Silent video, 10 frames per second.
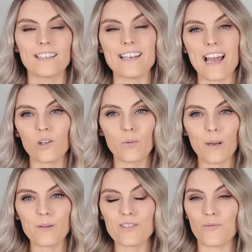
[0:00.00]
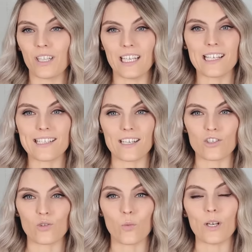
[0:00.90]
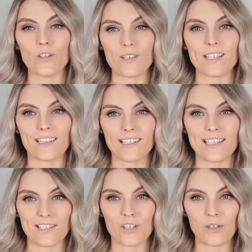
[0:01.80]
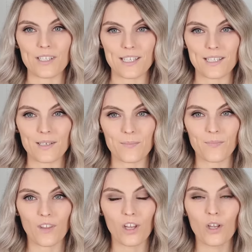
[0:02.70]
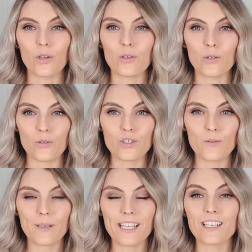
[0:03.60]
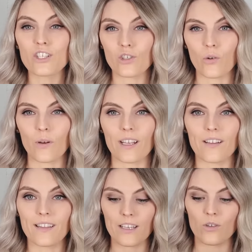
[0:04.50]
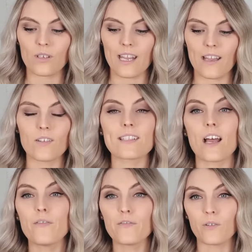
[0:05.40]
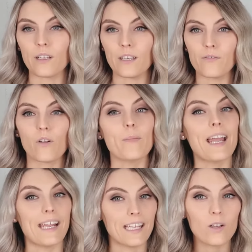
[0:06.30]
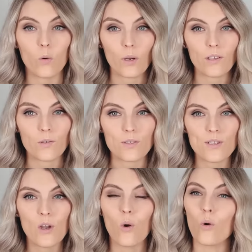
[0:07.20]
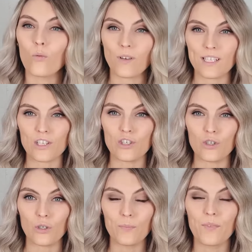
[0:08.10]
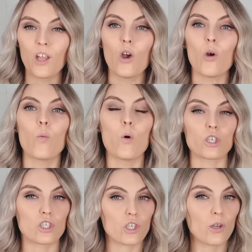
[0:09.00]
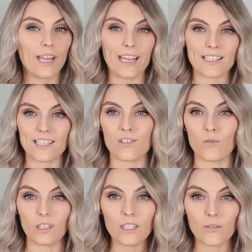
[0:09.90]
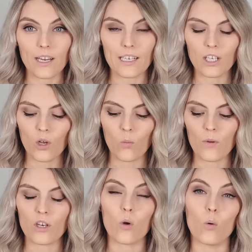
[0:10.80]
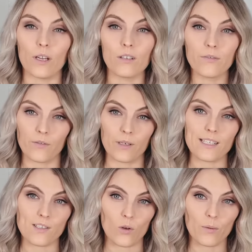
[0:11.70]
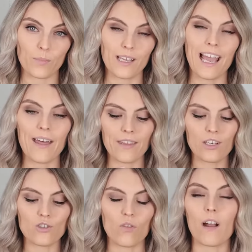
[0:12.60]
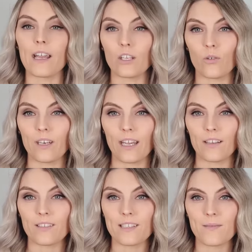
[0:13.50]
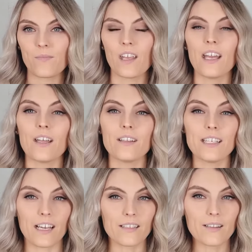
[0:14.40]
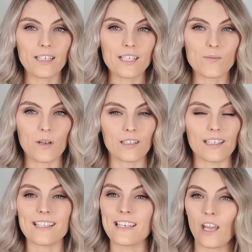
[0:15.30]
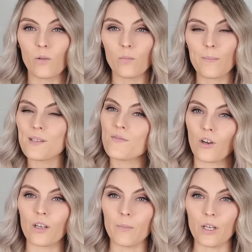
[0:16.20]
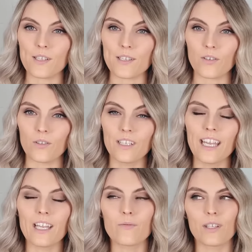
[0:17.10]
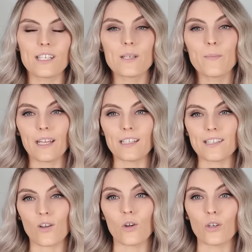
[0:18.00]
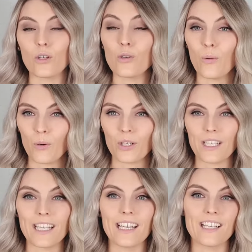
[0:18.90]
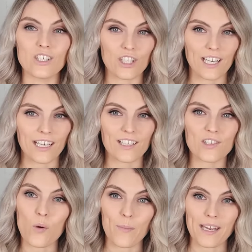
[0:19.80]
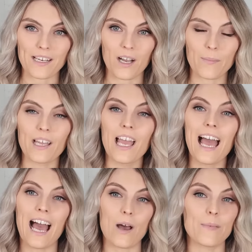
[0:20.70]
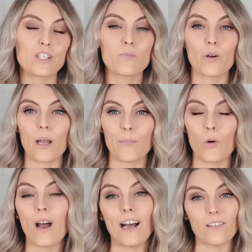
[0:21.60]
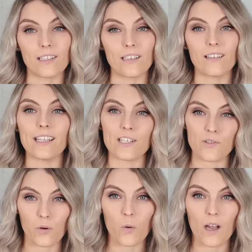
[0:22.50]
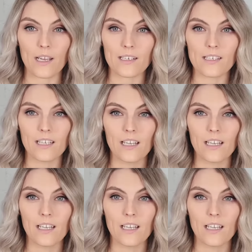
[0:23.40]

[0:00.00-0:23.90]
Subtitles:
Nail prep is really essential when using the Sistaco system. You should be ensuring that your nails are free from any oils or residue. Washing your hands is really great with an oil-free soap and then drying your nails. The other thing as well is nail prep is very personal. It really depends on your body, genetics or makeup, how much prep or how little is required.